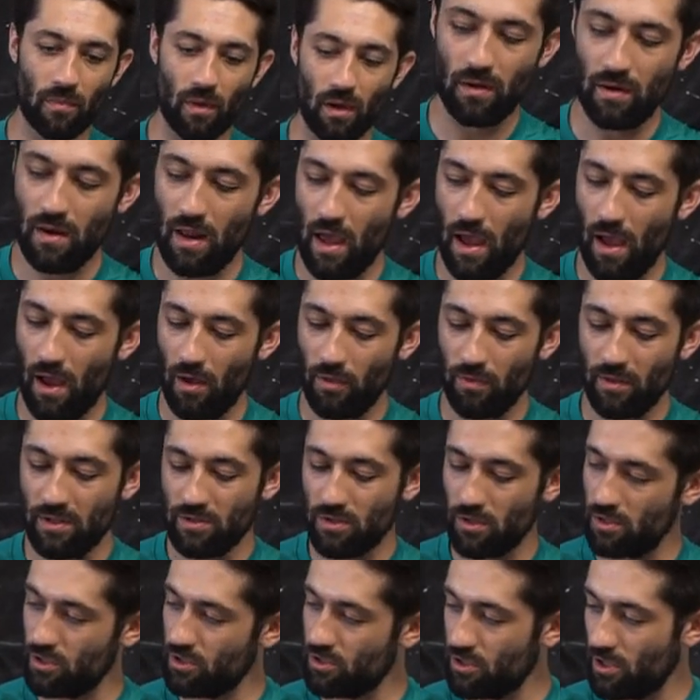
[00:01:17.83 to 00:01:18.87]
Now, these
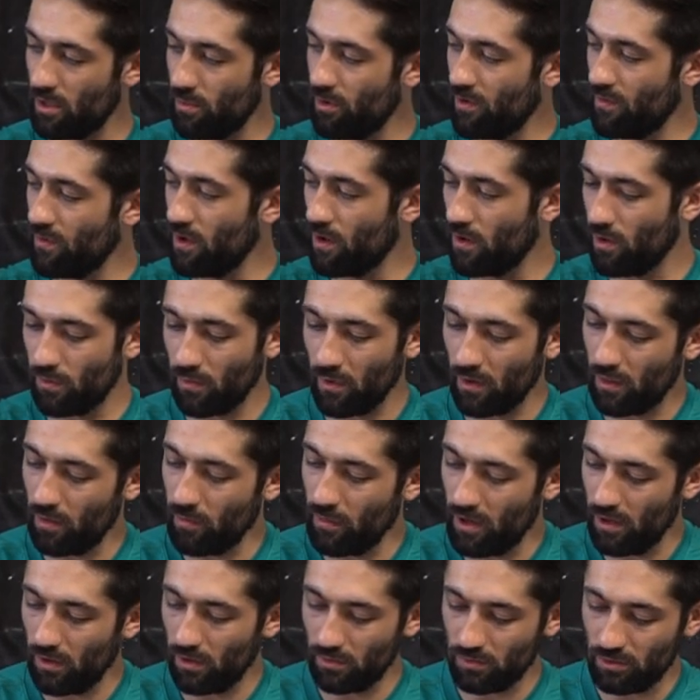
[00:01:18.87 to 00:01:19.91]
are just some of your
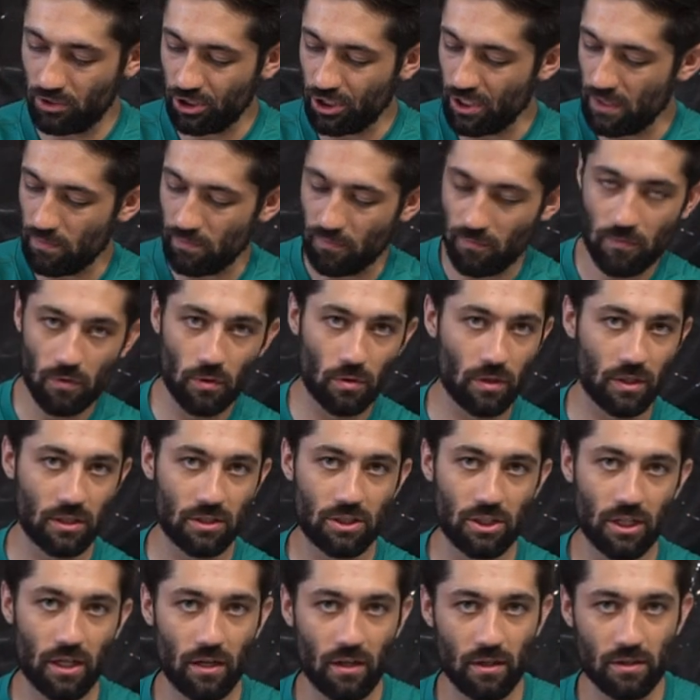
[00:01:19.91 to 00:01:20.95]
run-of-the-mill cheap folding
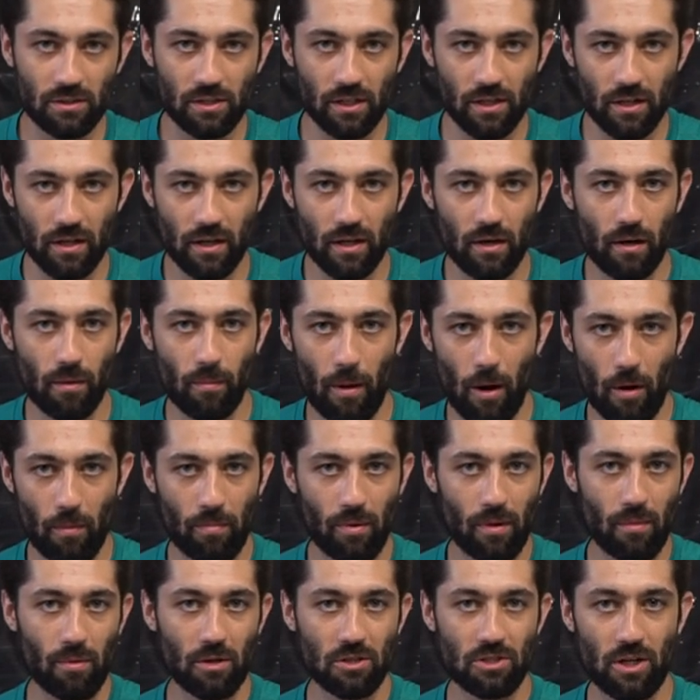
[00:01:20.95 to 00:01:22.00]
chairs that you can get about
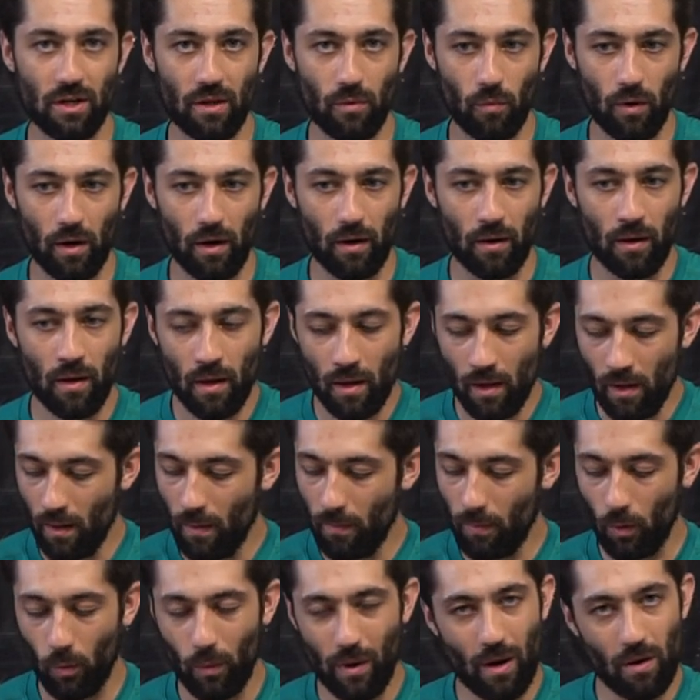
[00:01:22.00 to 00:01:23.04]
pretty much anywhere,
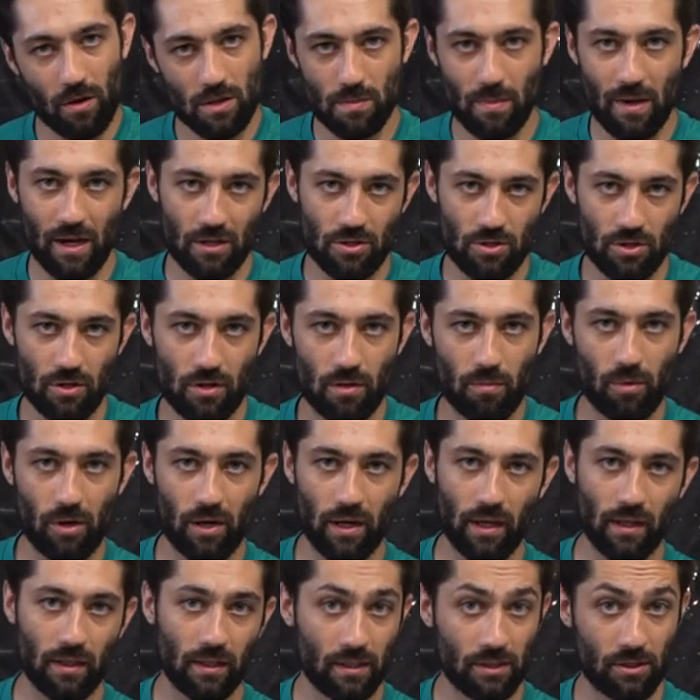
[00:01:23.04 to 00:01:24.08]
but we always make sure to
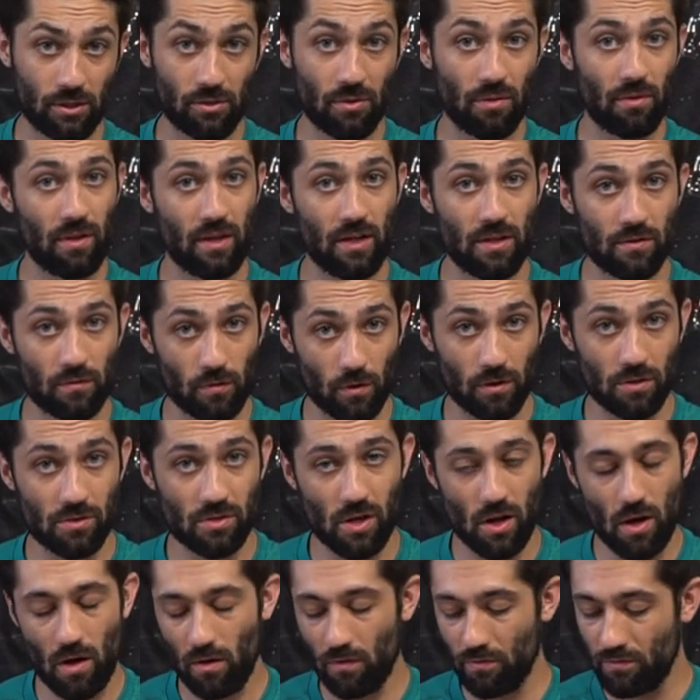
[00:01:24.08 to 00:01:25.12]
bring at least two of these for
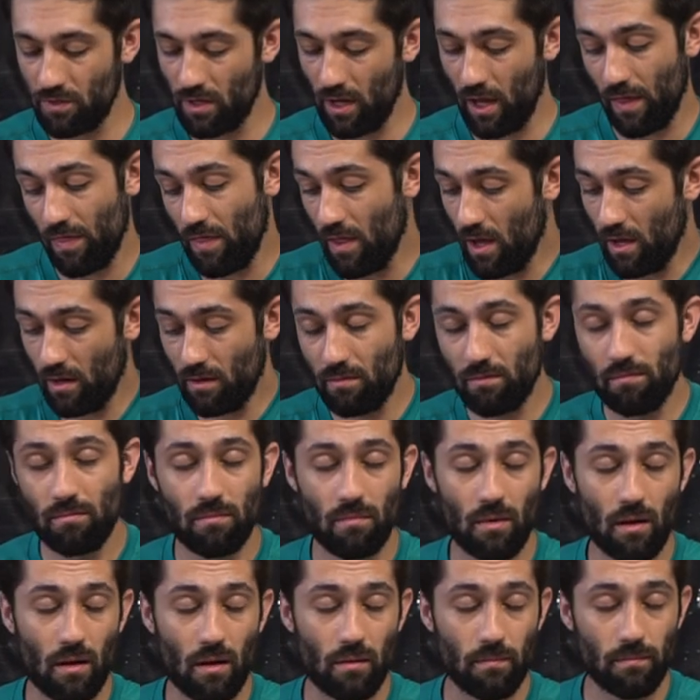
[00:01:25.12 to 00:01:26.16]
ourselves, and then
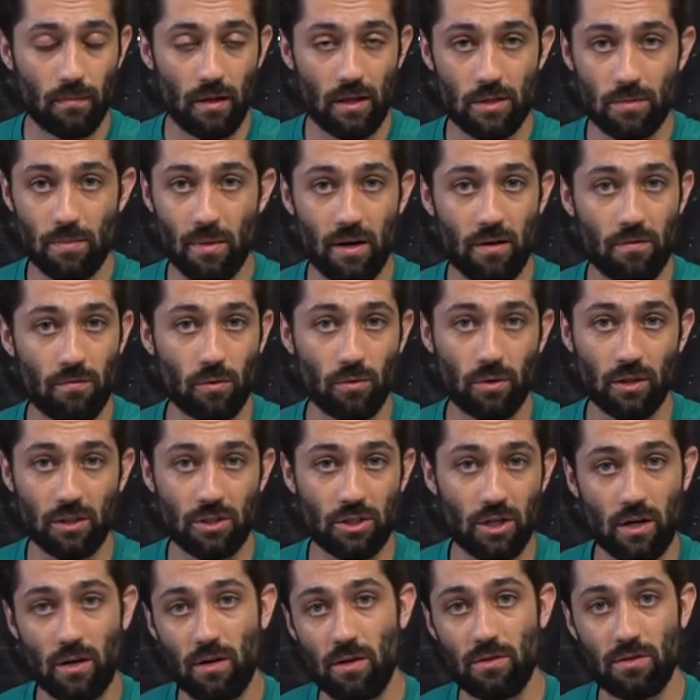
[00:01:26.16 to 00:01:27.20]
as many folding
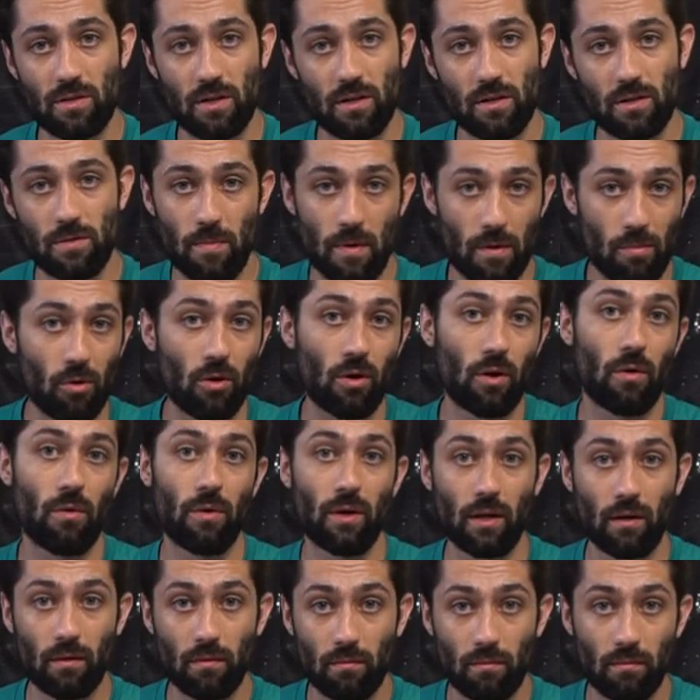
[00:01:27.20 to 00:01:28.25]
chairs as people are
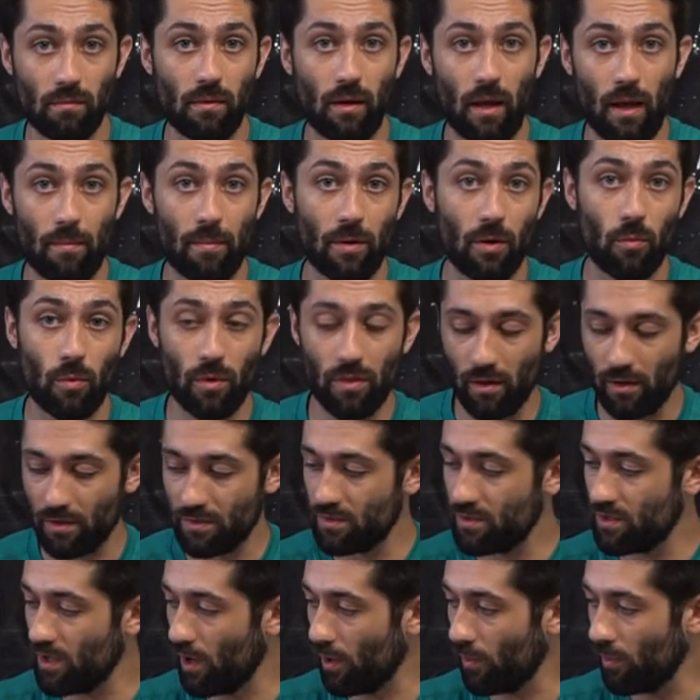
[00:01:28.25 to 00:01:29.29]
going camping with us.
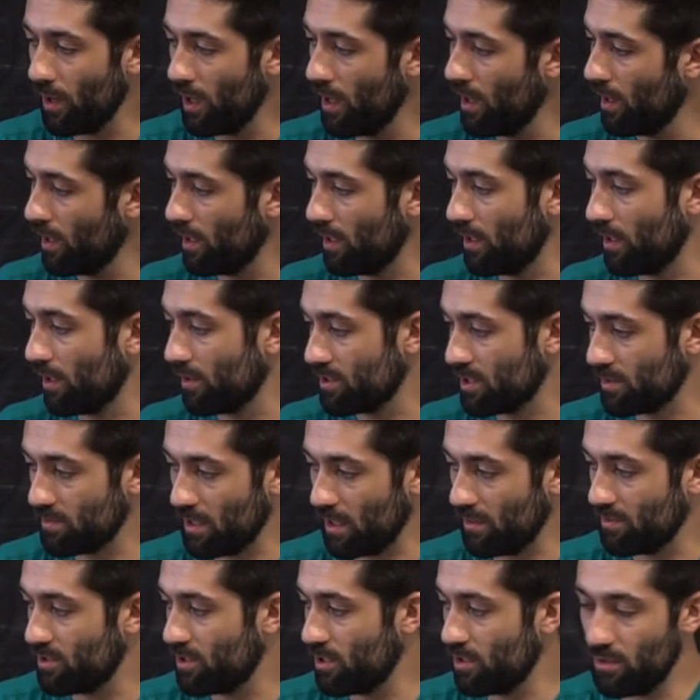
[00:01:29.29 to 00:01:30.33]
So, you know,
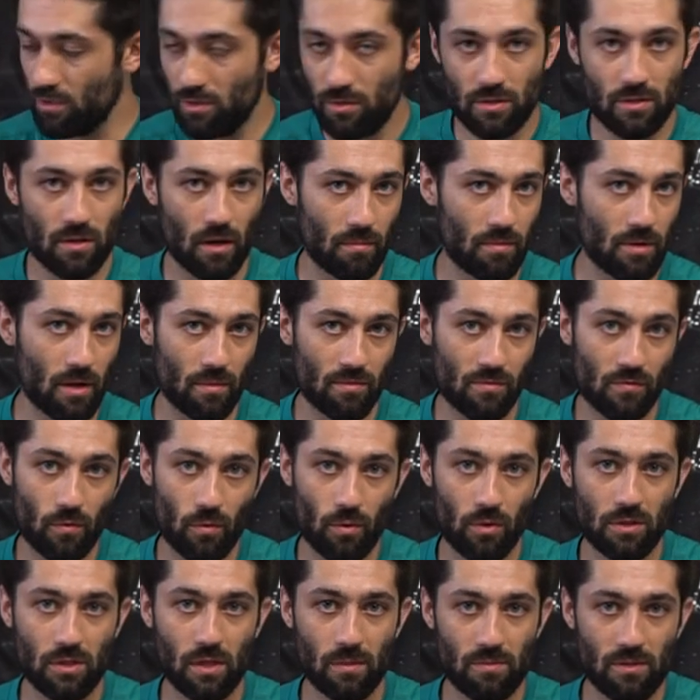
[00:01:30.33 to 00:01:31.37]
sometimes two, sometimes
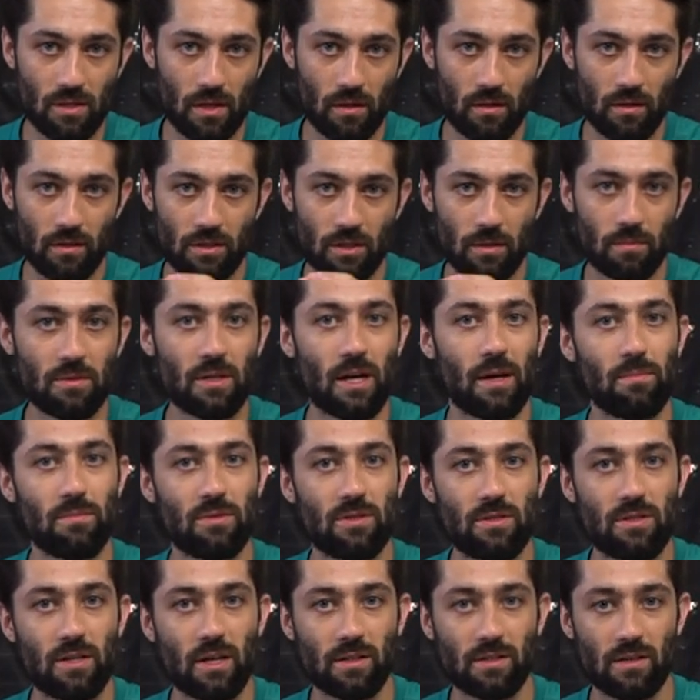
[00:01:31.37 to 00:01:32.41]
four, sometimes
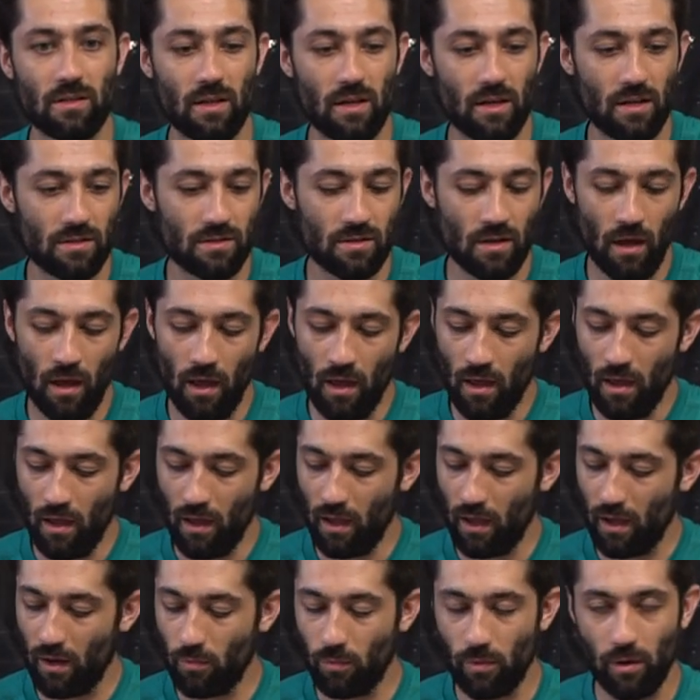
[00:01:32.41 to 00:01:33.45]
six of these,
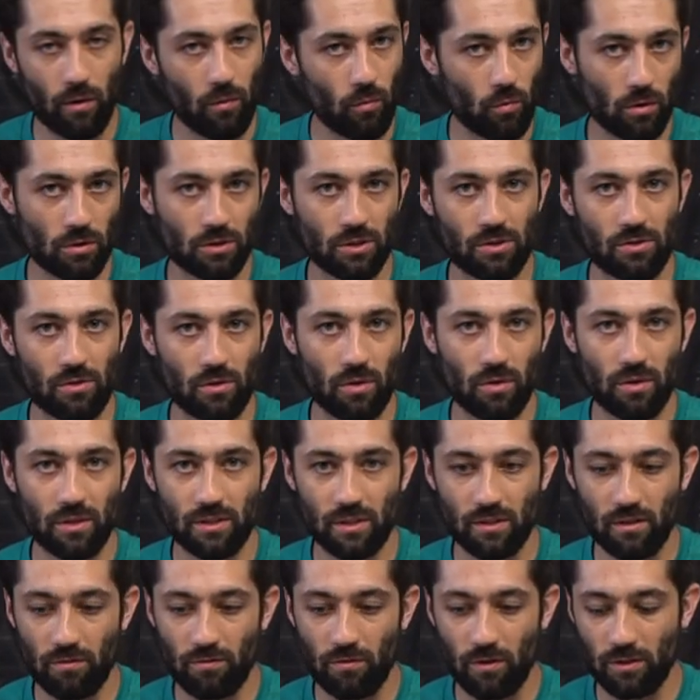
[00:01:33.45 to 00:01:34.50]
and we'll just throw these
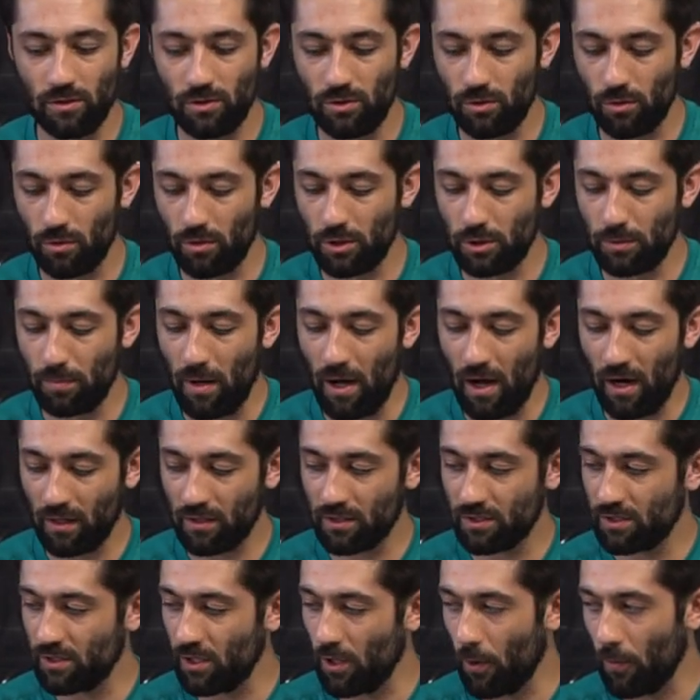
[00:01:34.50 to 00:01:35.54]
in the front storage
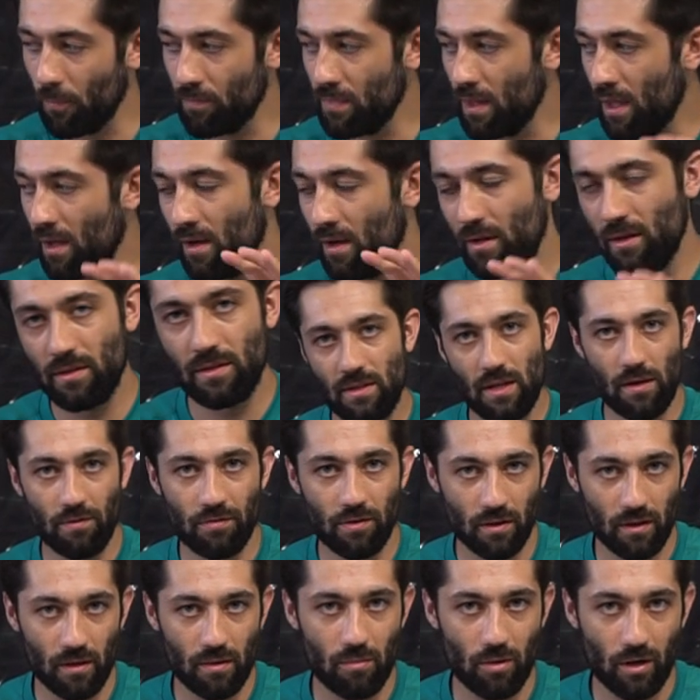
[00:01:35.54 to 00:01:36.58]
box. So
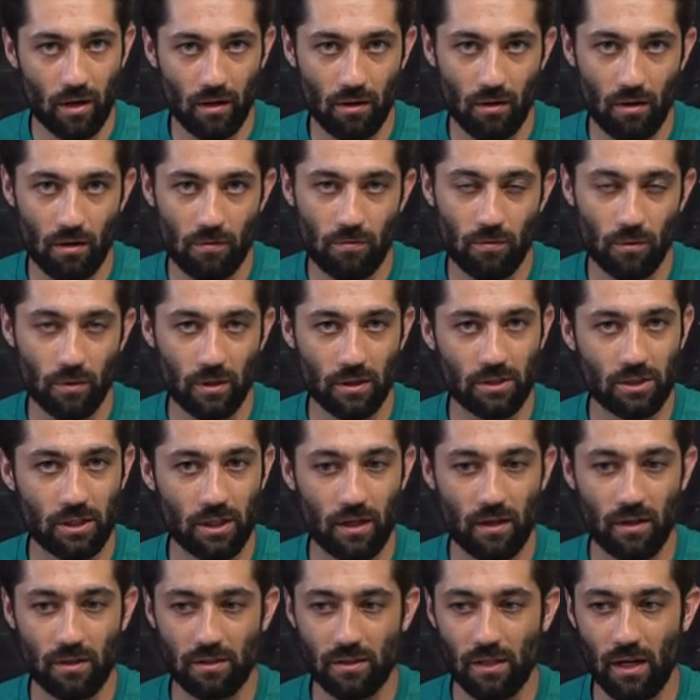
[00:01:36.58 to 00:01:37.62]
definitely bring along folding
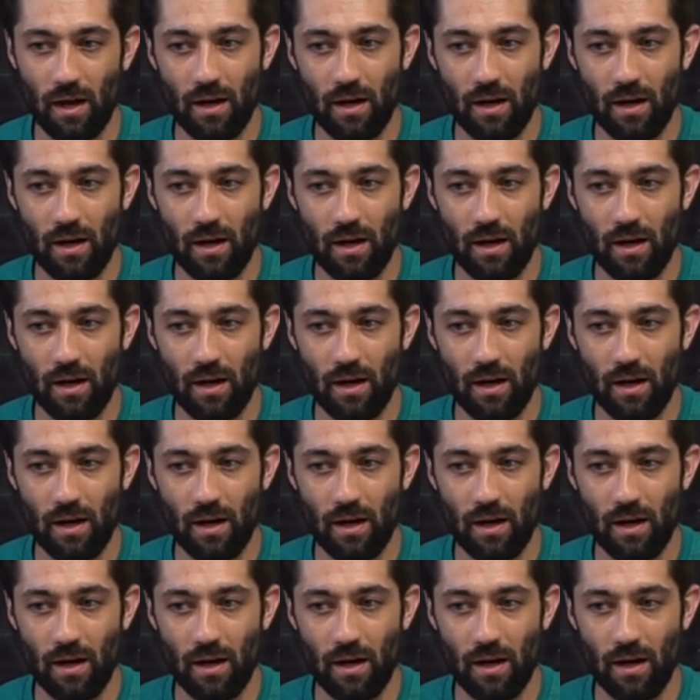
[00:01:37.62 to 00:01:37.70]
chairs.